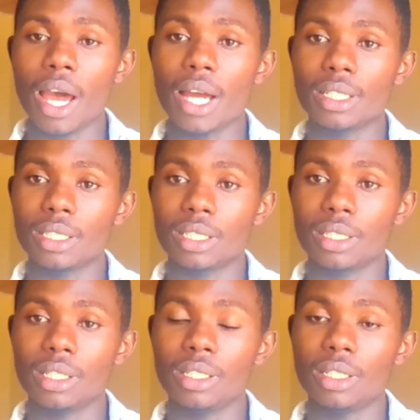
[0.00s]
And
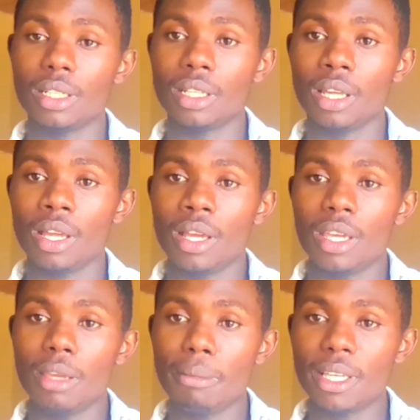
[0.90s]
in
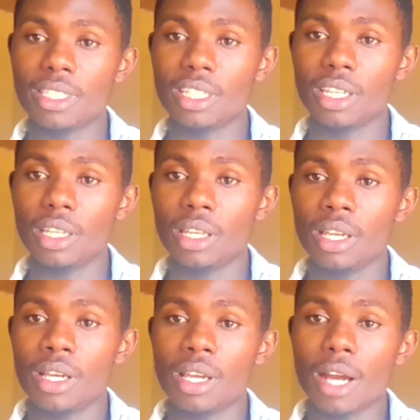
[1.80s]
imaging,